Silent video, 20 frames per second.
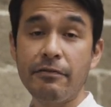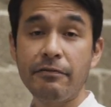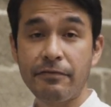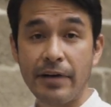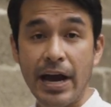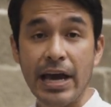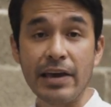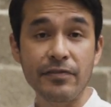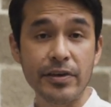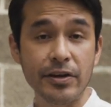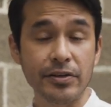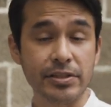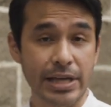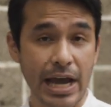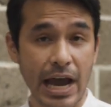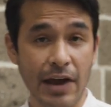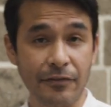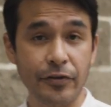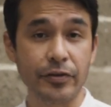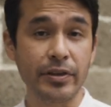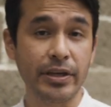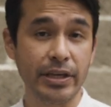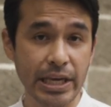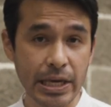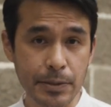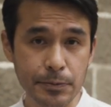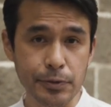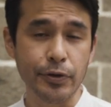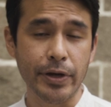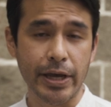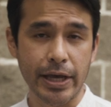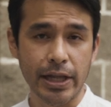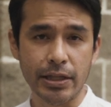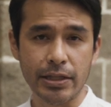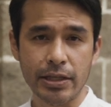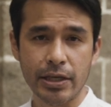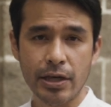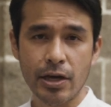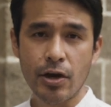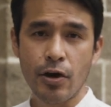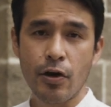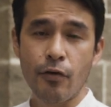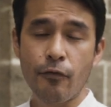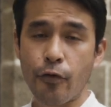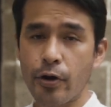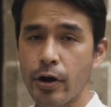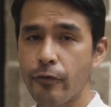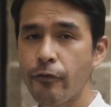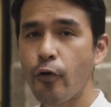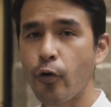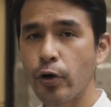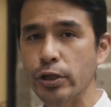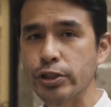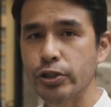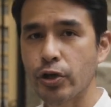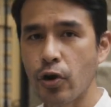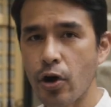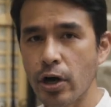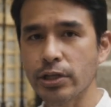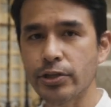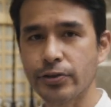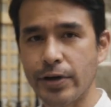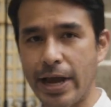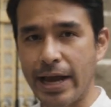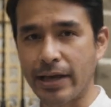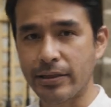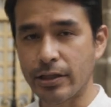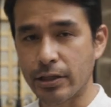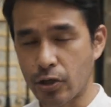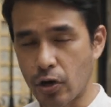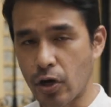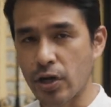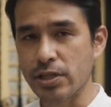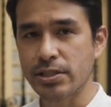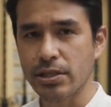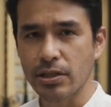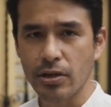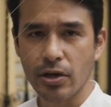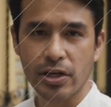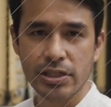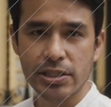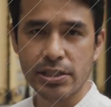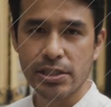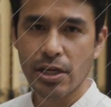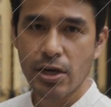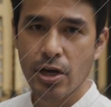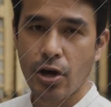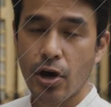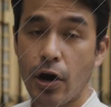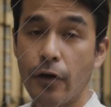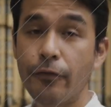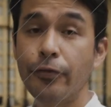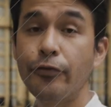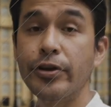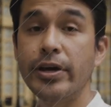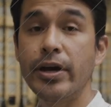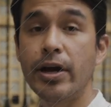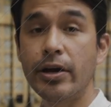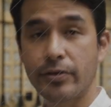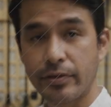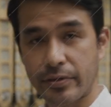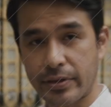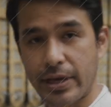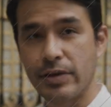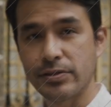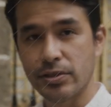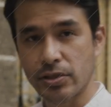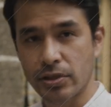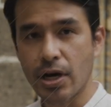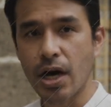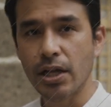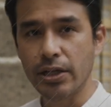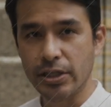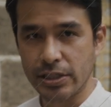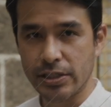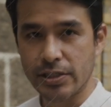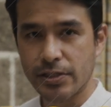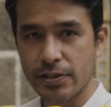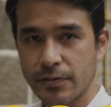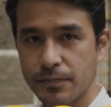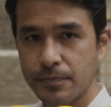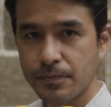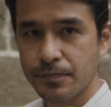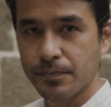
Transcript: five years after the games were held, for a forged contract that caused a loss of three hundred thousand dollars.